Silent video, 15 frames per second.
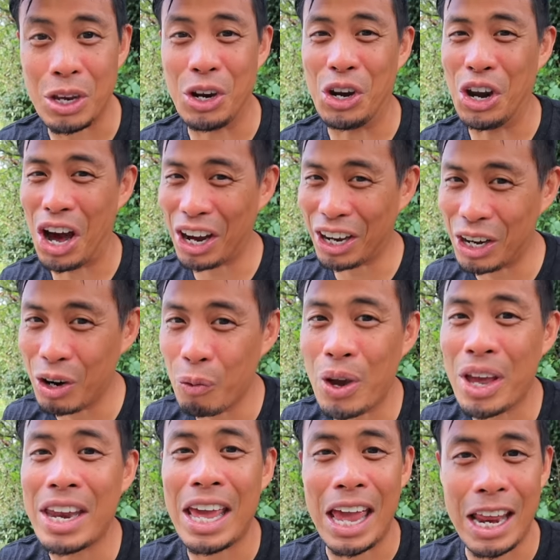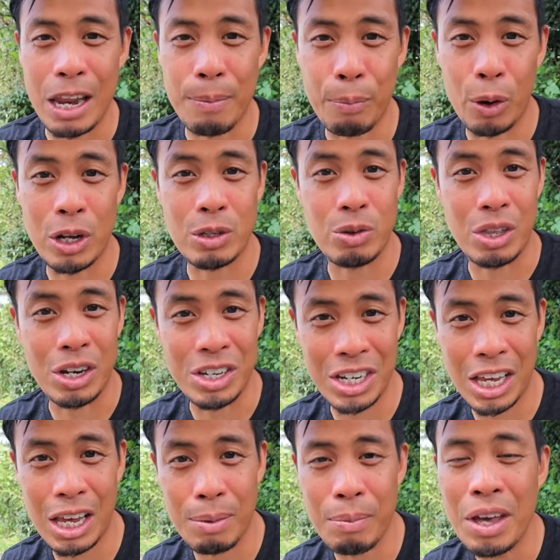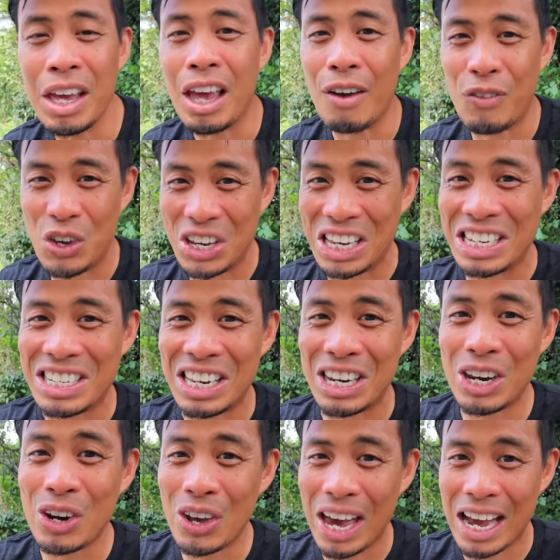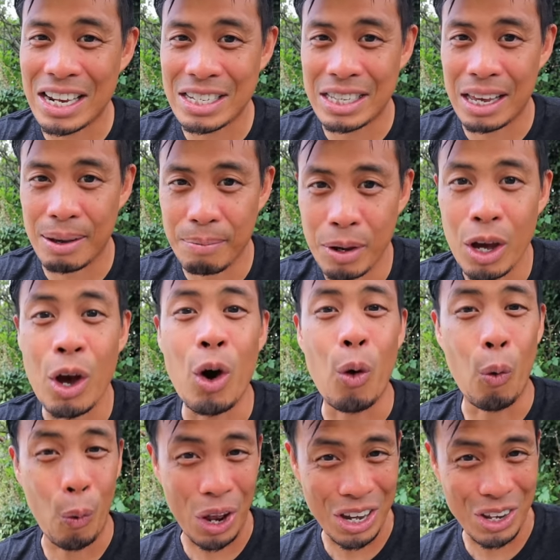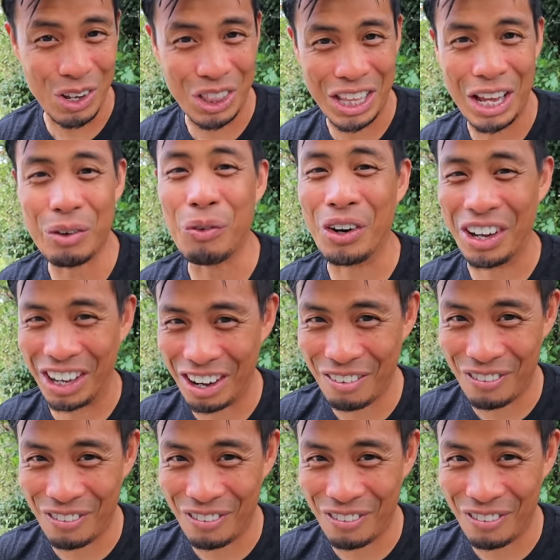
you're not gonna win any points with your team if you continue to ask them, When do you think we're gonna